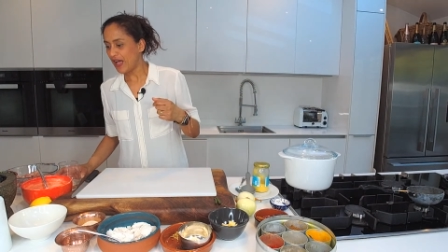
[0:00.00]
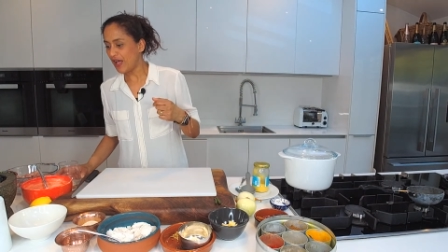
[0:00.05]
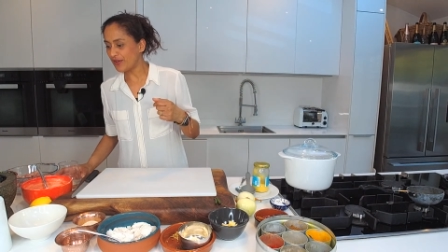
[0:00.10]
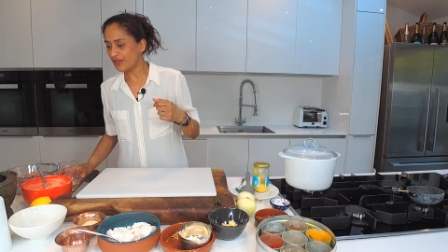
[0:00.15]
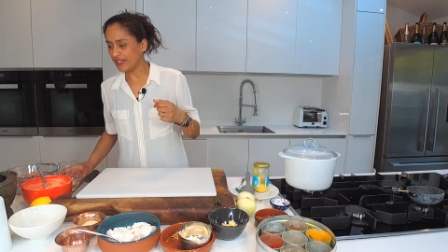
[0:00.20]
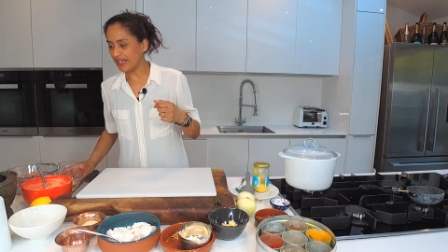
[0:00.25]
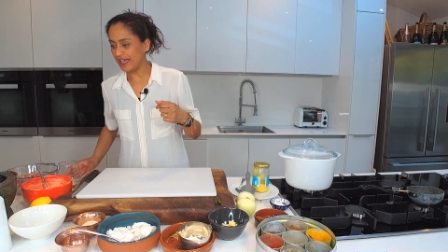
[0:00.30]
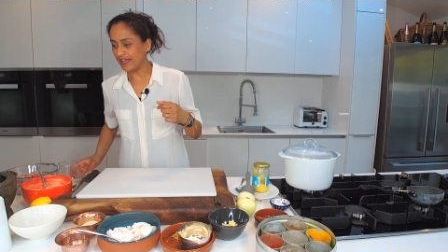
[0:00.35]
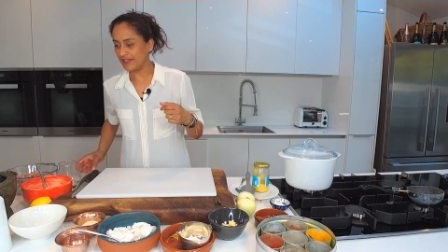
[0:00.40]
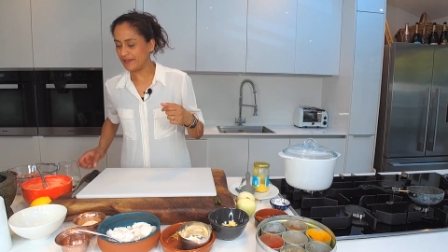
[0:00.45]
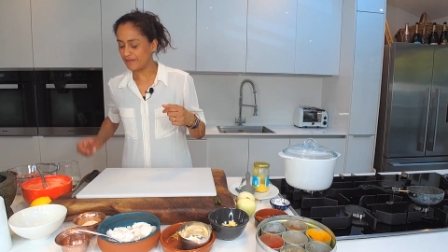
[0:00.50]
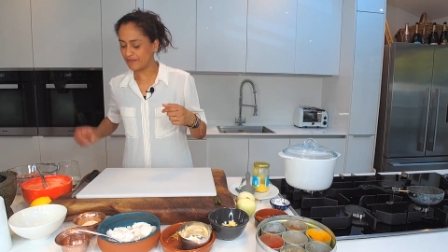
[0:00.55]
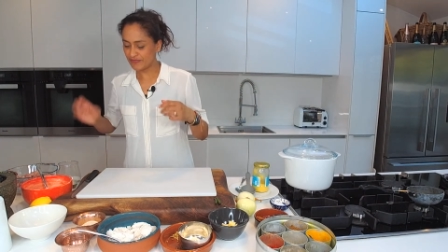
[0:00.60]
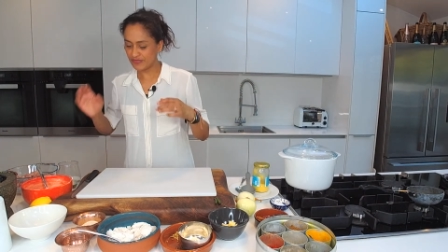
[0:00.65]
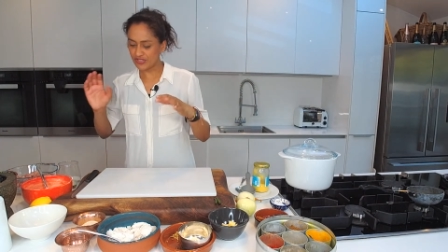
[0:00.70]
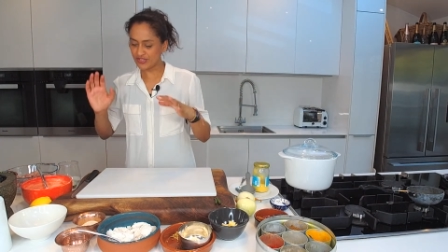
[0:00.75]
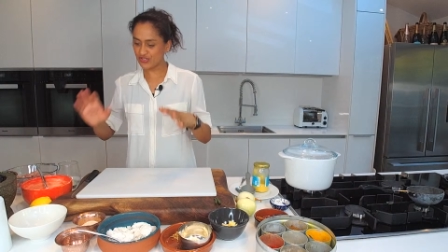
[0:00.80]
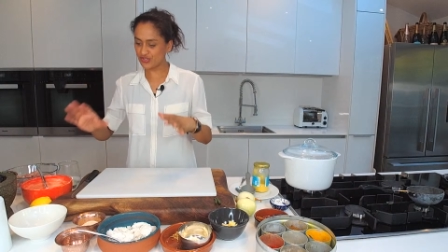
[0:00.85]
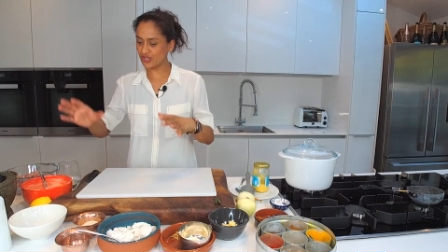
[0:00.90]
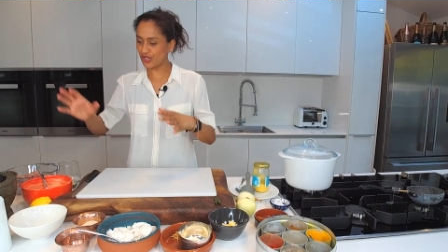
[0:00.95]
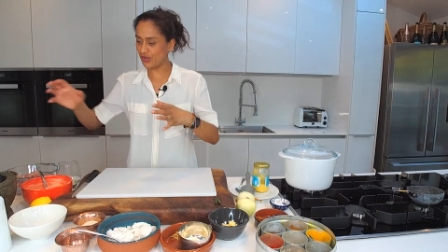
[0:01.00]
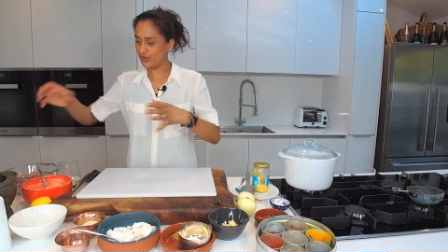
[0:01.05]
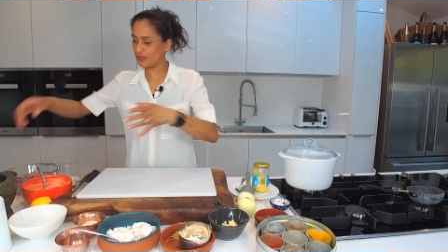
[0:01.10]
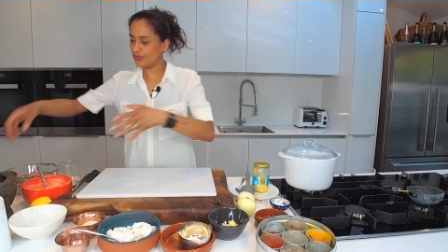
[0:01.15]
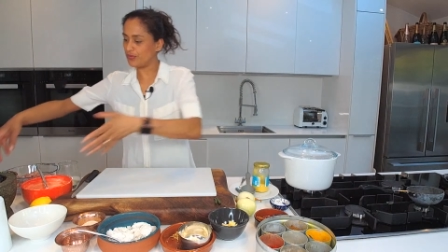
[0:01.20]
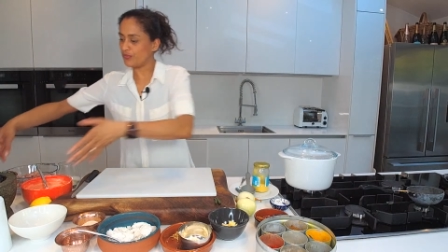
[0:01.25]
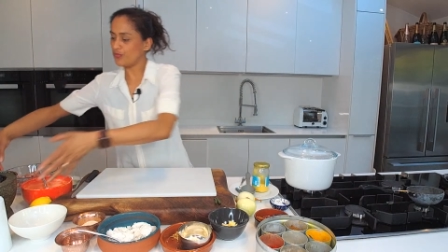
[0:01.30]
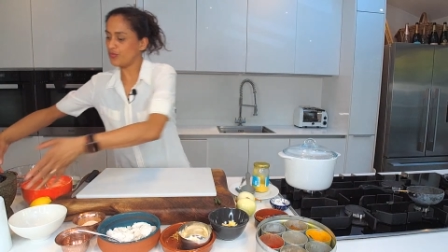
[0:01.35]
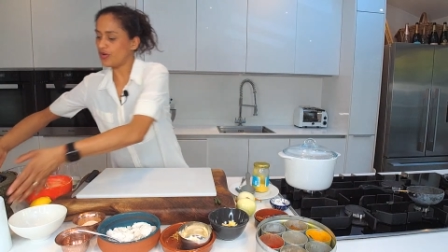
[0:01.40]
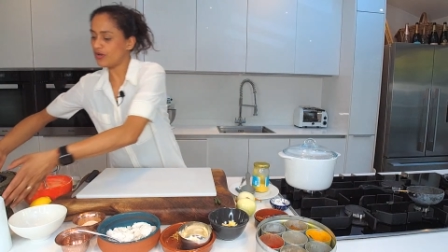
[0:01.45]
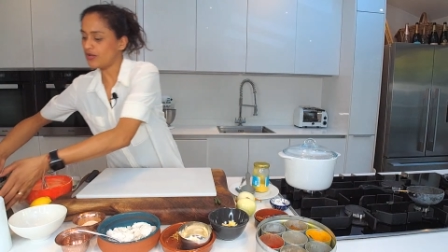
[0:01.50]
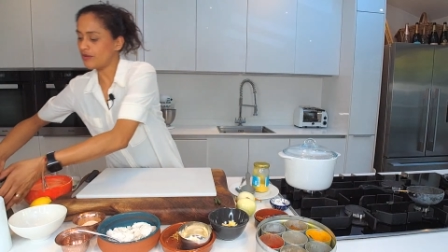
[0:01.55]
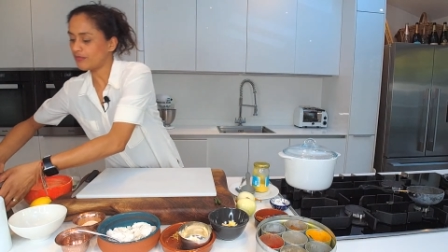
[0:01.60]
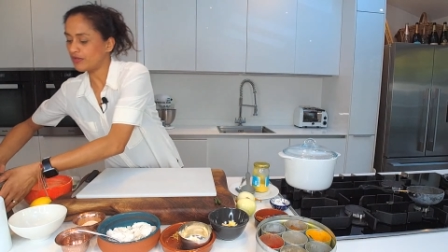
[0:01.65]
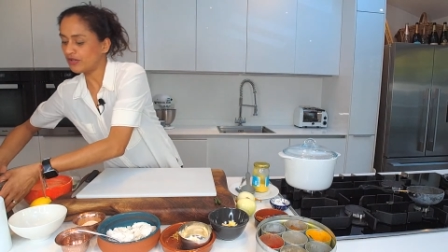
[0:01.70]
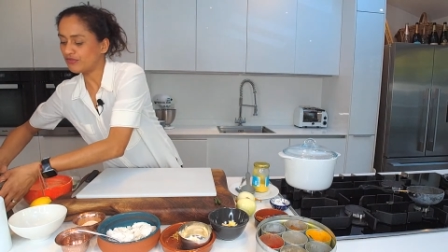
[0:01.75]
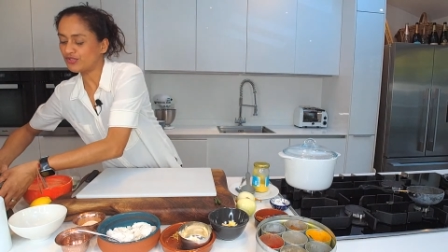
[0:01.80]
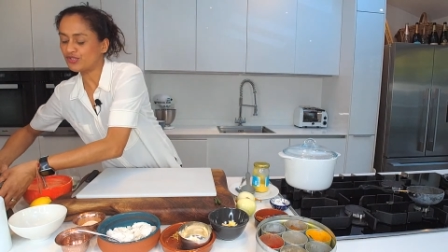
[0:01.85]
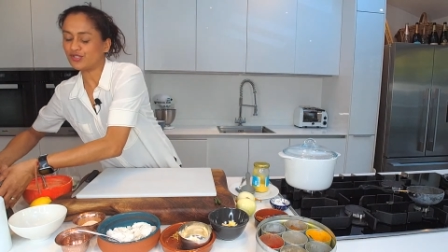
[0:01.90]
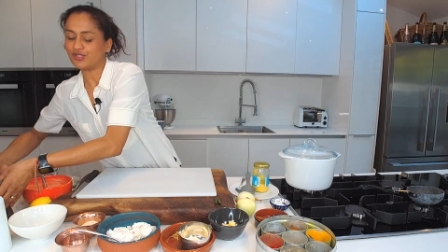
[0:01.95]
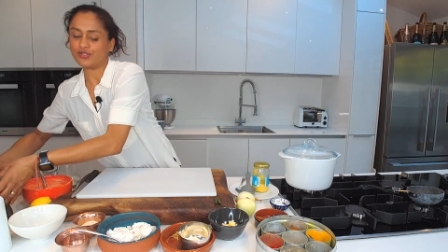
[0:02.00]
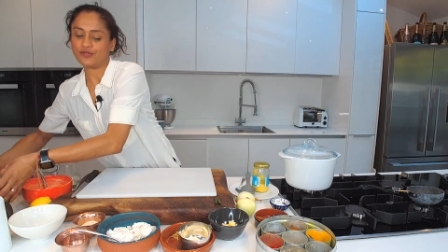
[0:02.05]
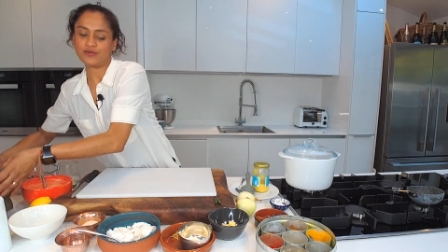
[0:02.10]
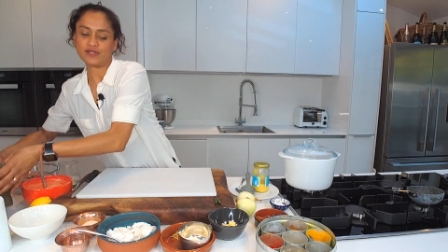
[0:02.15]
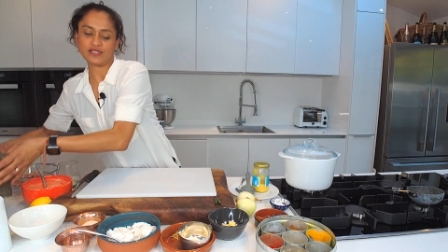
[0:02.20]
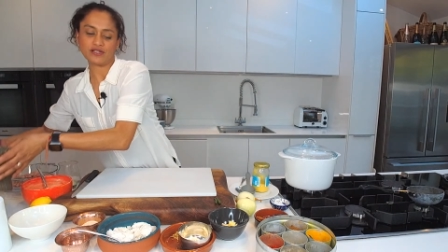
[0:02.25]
Okay, so what I'm going to do